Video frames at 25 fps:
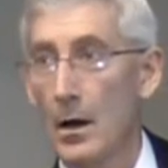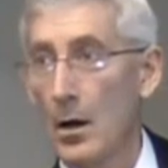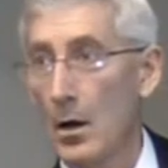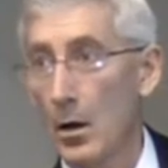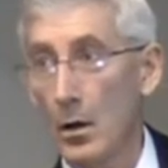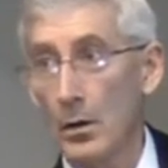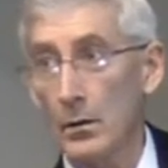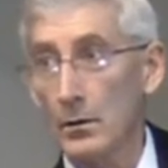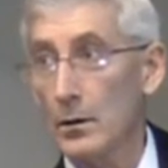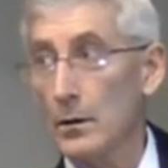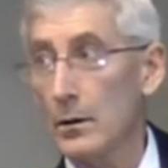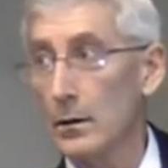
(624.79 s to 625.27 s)

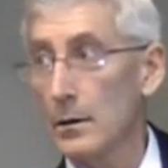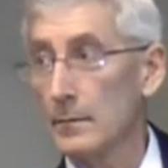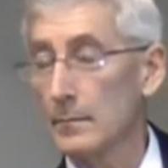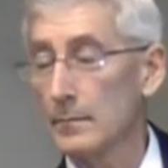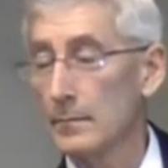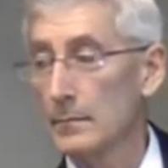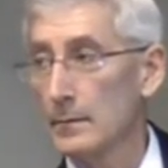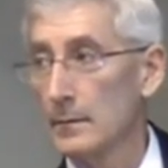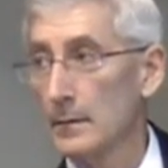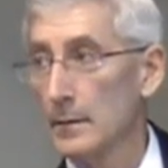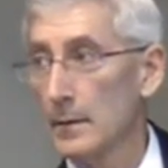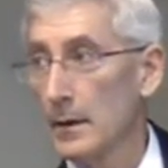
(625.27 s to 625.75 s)
All gone.
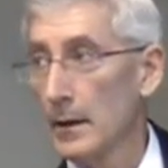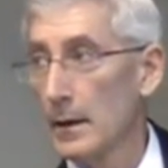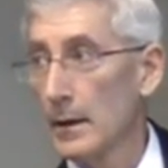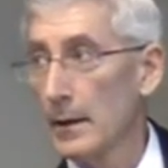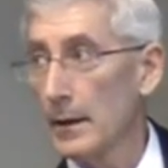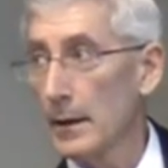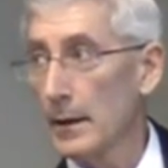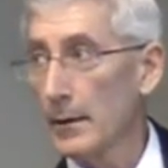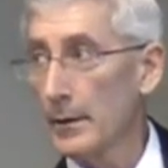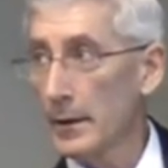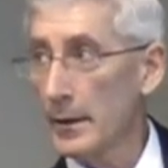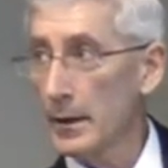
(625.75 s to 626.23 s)

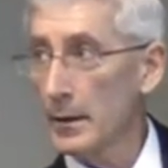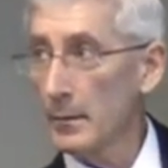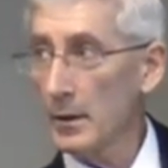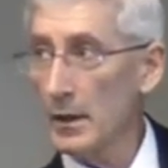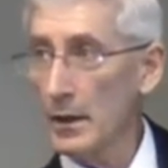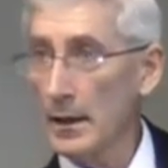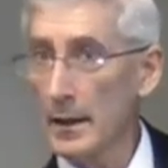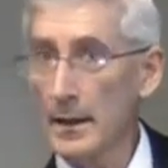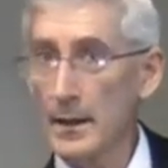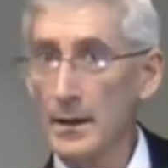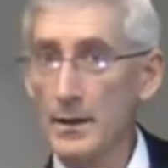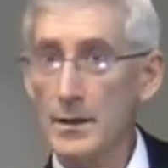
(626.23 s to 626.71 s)
Now the
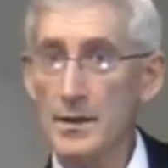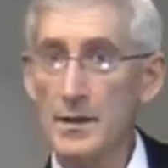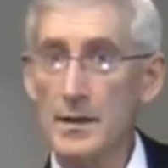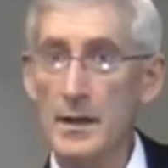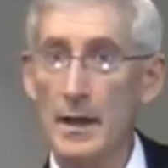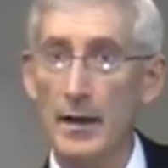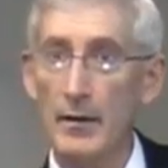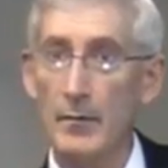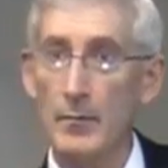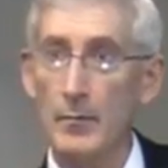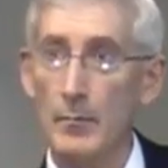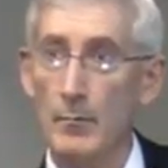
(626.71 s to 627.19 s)
Himalayas
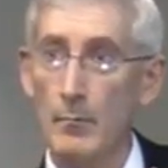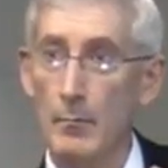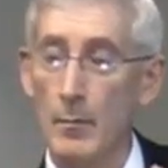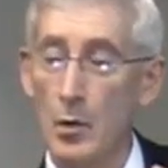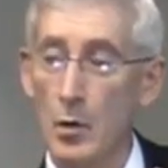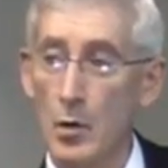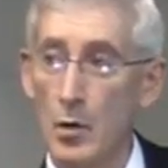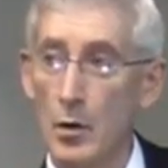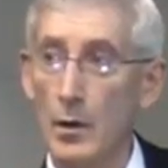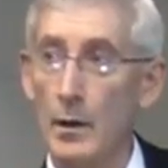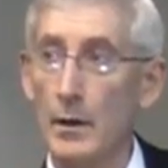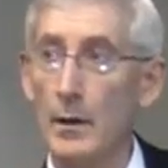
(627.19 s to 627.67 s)
have
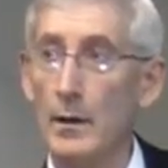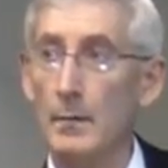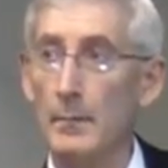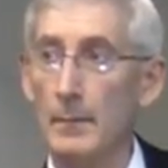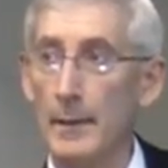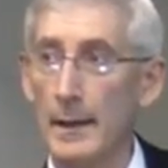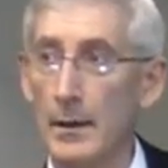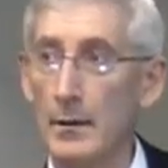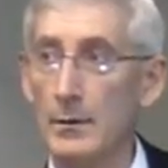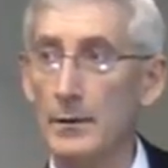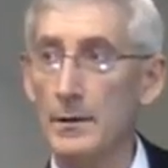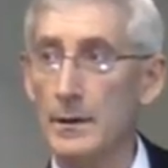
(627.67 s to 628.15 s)
more
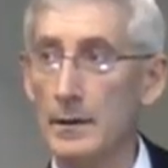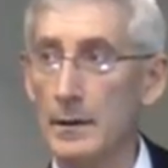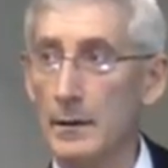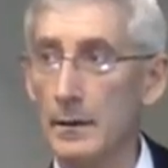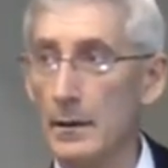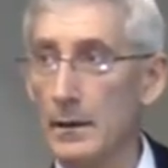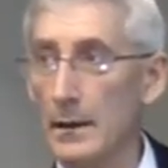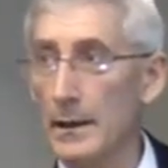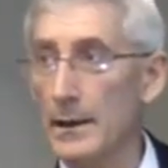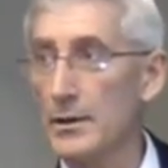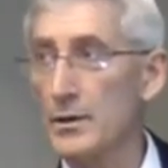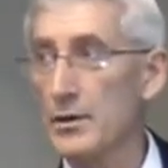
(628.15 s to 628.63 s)
mountain
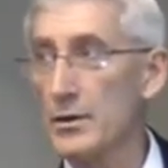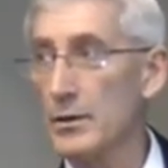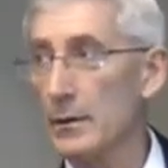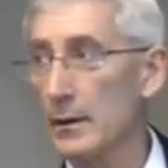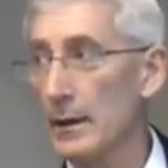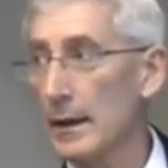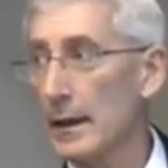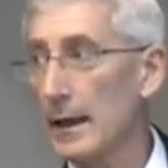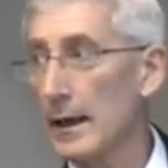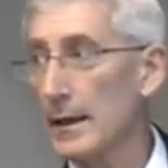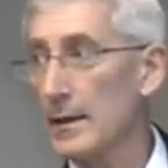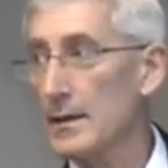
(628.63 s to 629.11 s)

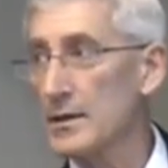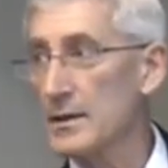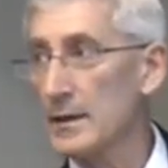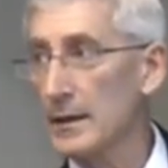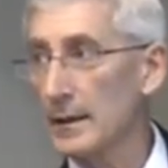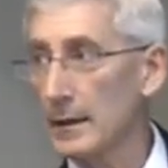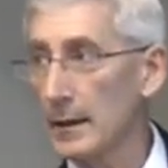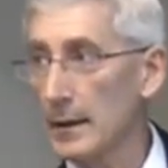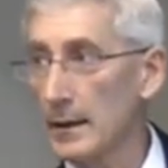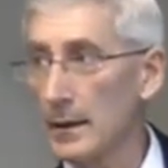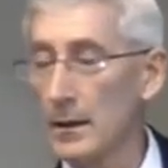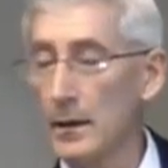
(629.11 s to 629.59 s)
glacier ice
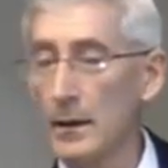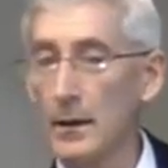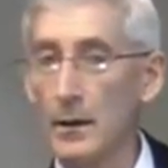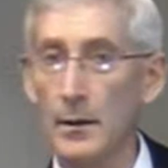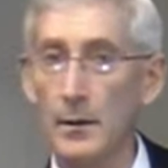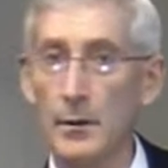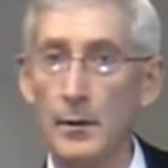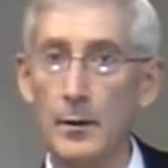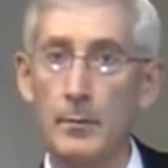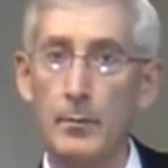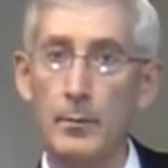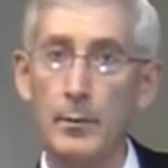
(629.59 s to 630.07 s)
than any
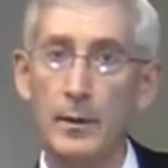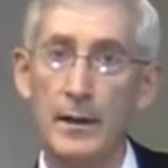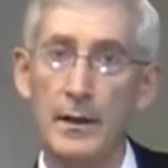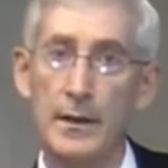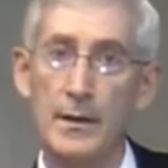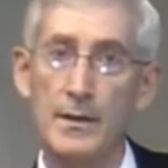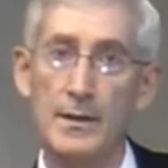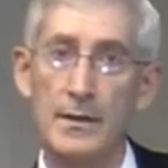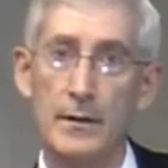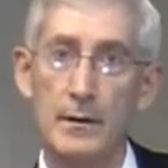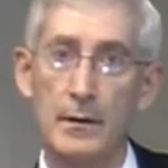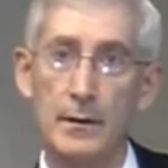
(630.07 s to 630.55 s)
other
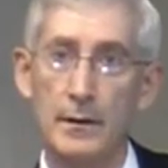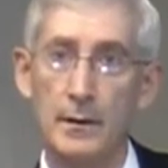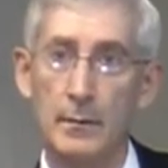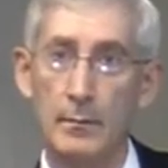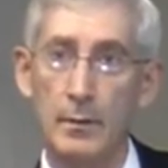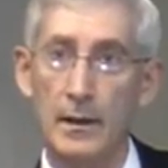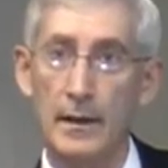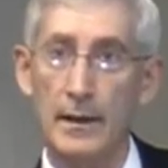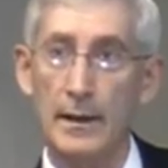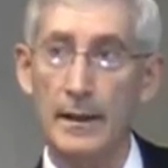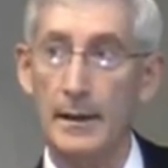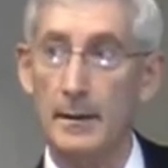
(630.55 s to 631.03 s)
place on the
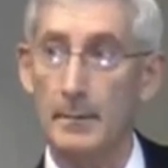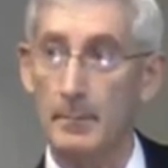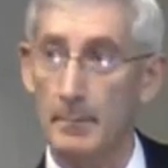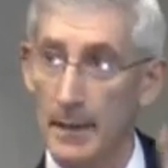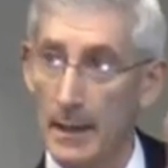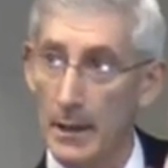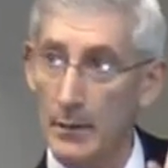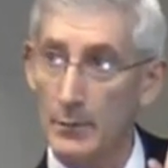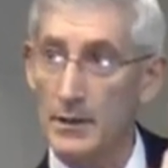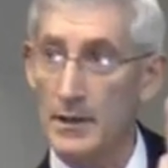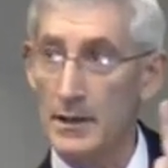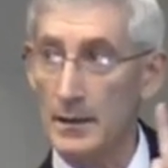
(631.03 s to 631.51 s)
planet.
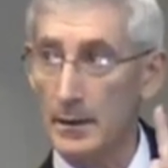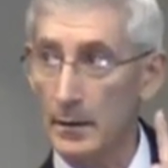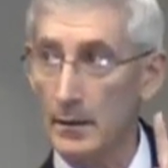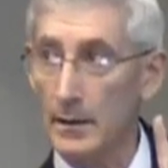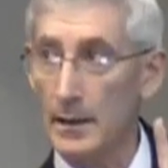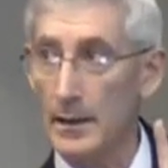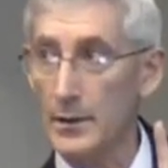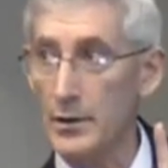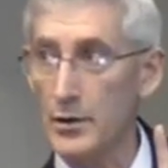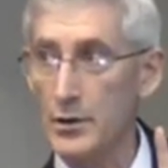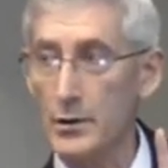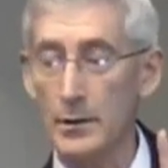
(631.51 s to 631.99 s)
Mountain
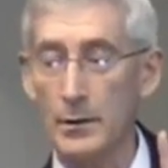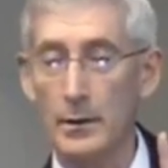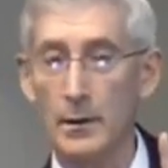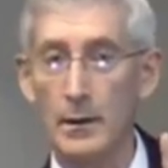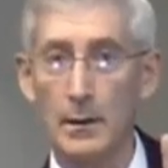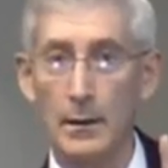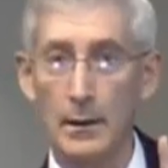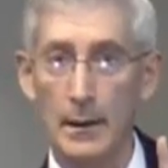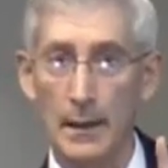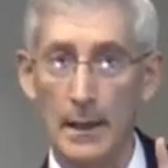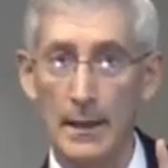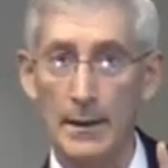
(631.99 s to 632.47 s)
glacier
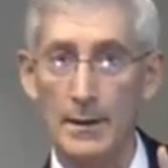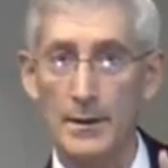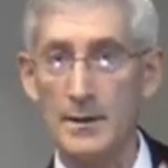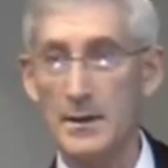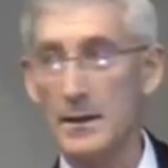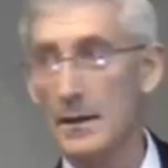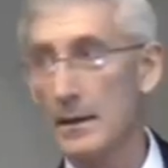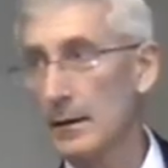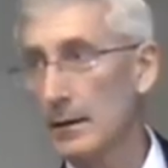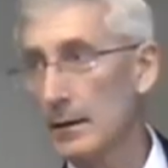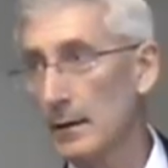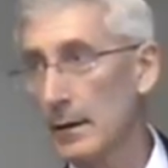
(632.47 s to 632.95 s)
ice,
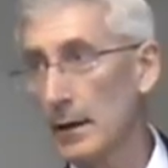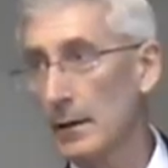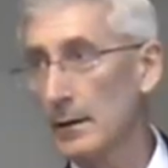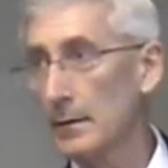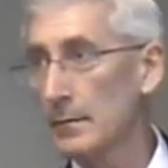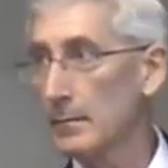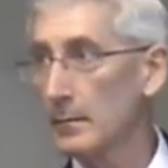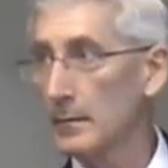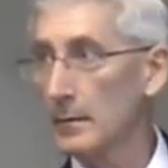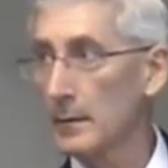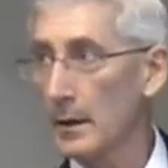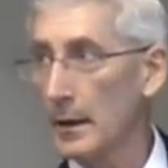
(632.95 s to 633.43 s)
not
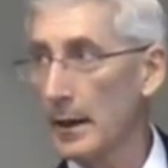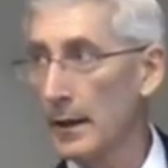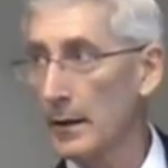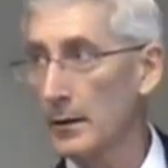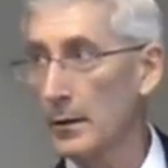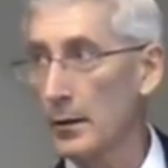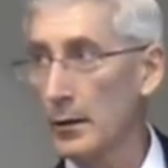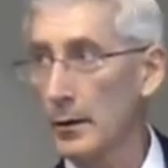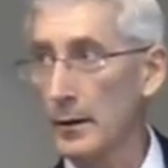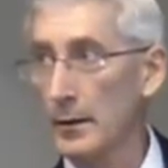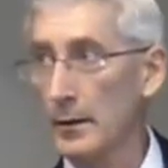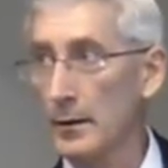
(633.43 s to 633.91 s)

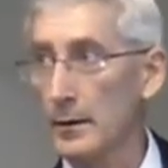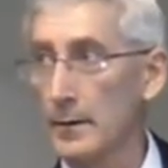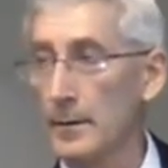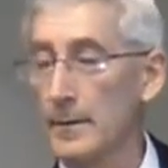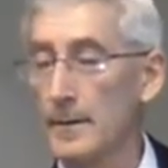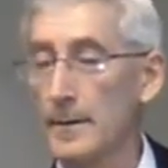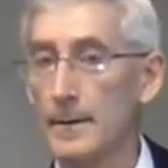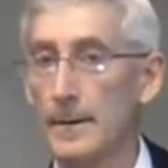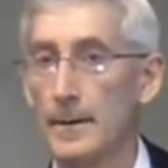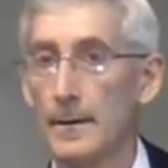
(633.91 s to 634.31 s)
Antarctica.